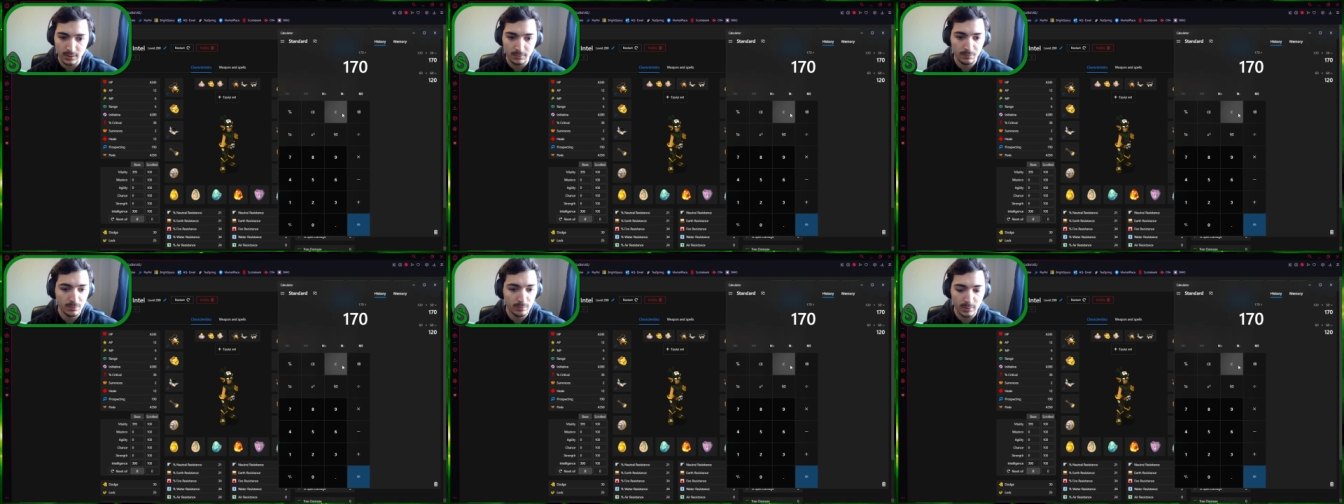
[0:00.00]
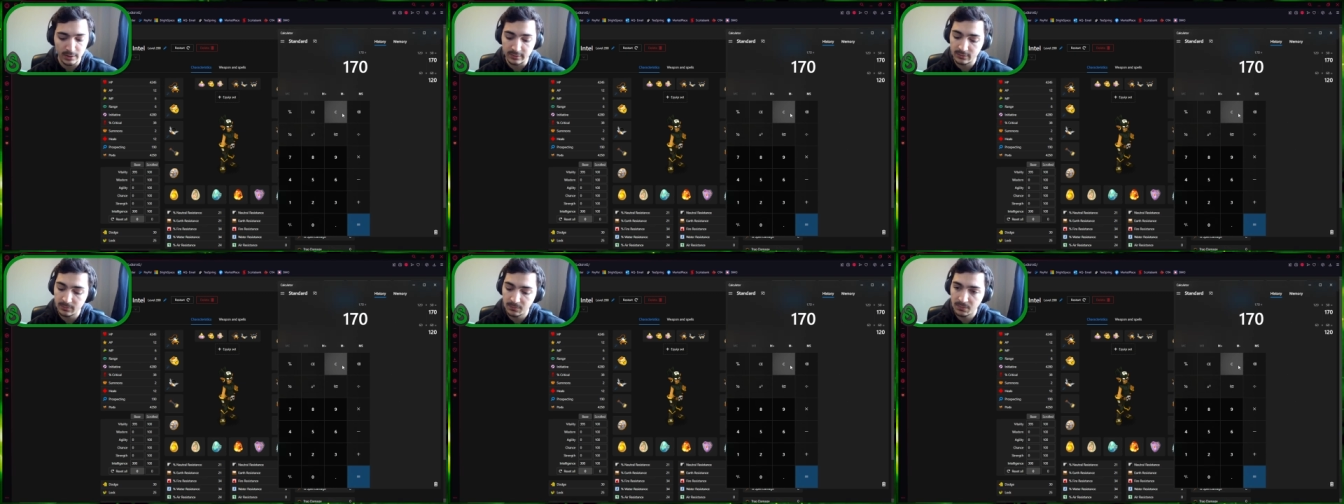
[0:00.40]
yeah.
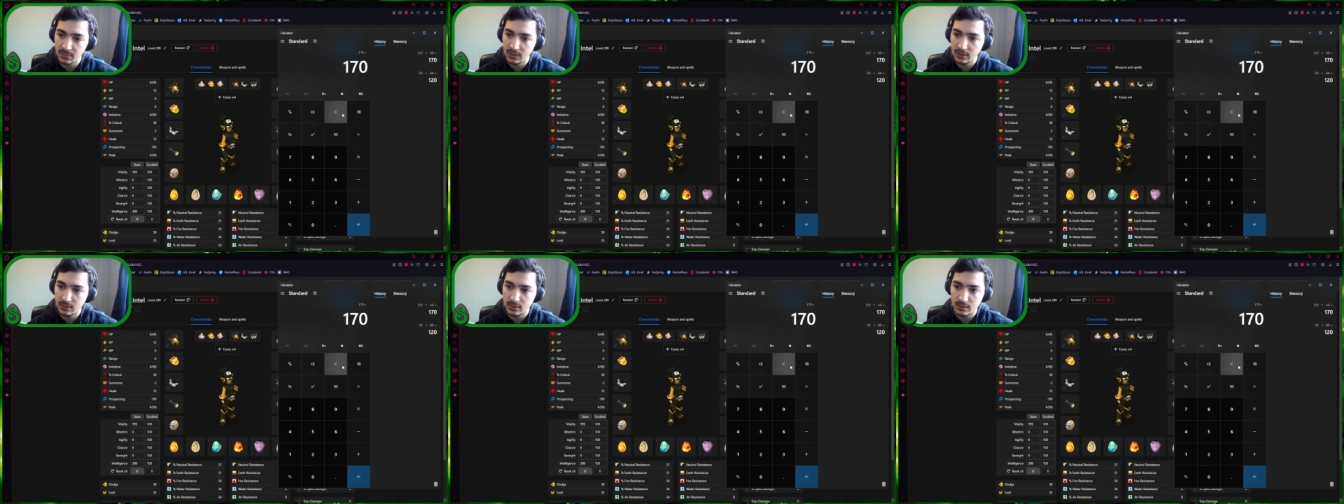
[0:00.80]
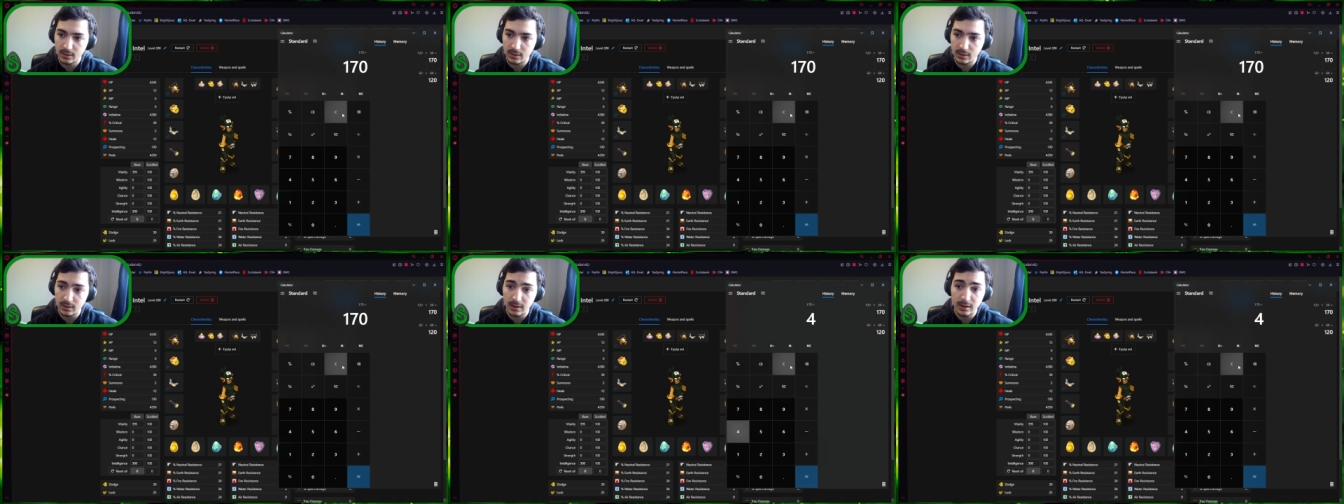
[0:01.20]
Plus,
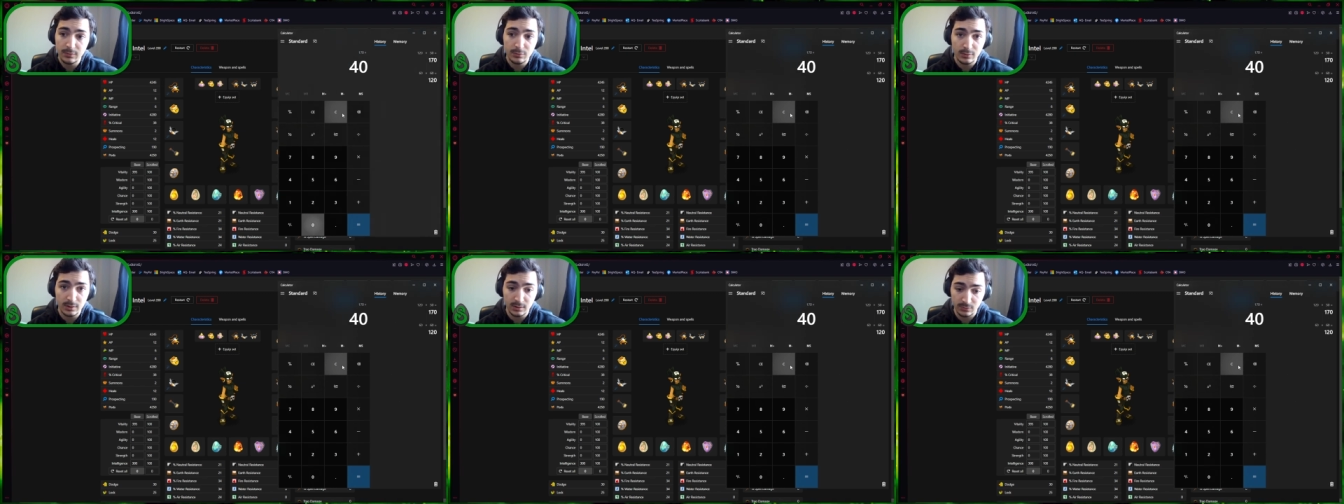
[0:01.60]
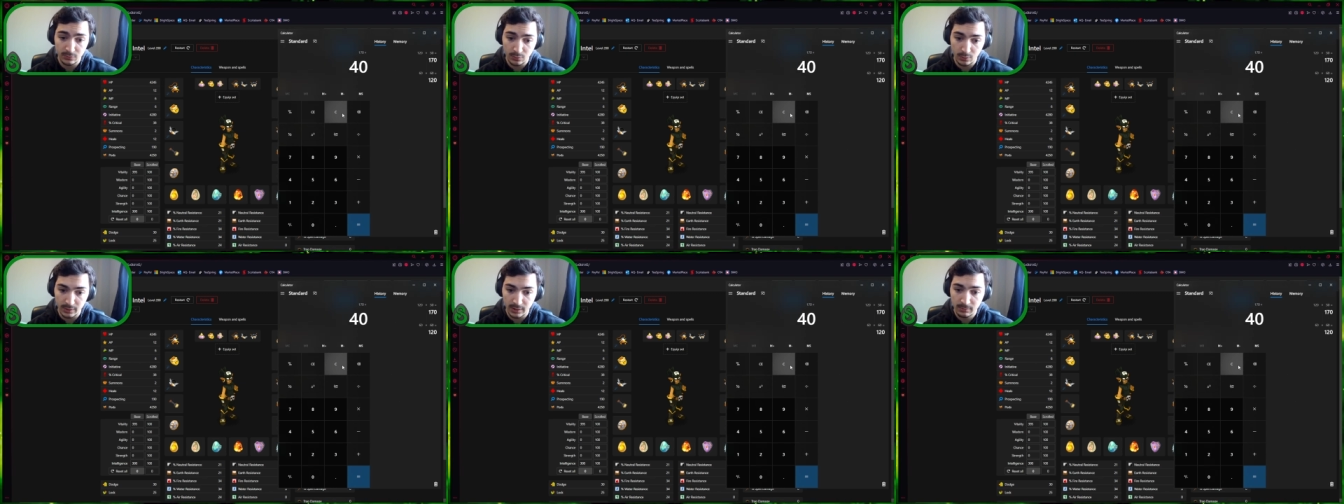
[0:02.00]
uh, Ivory is
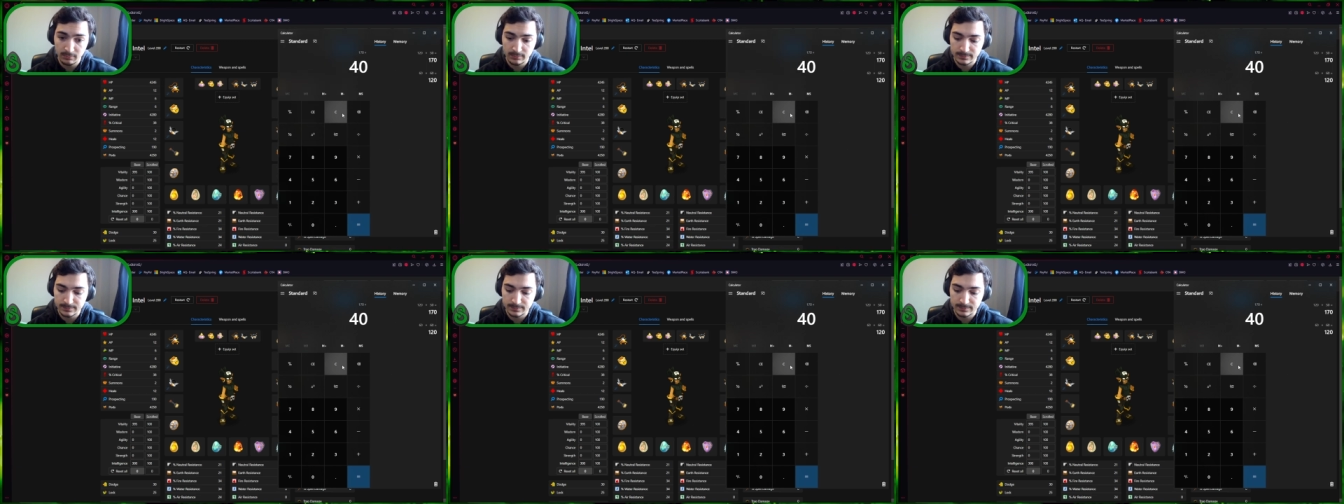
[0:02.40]
forty,